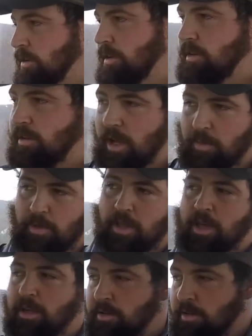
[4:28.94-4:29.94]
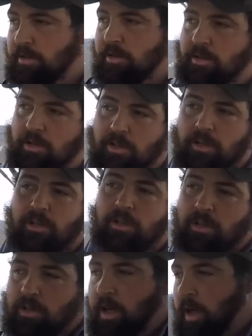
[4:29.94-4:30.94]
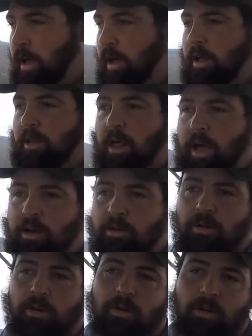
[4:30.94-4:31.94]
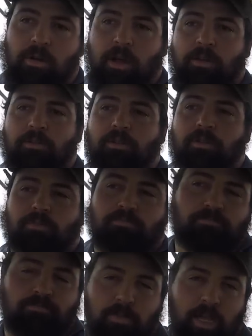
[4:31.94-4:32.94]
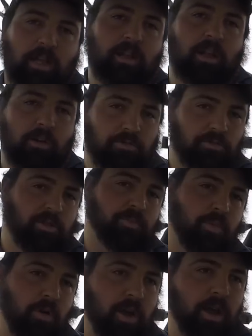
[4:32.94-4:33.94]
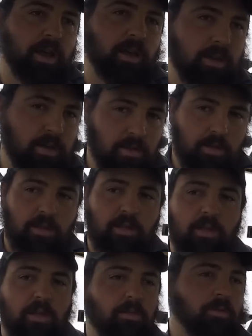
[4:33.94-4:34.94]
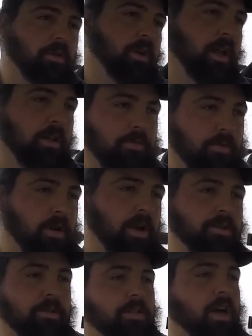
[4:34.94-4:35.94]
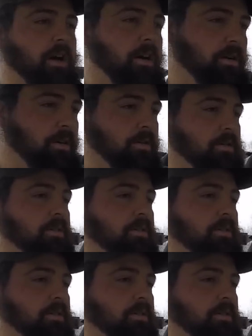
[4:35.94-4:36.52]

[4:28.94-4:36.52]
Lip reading: some of this later, in getting closer to spring. We'll let it freeze and thaw.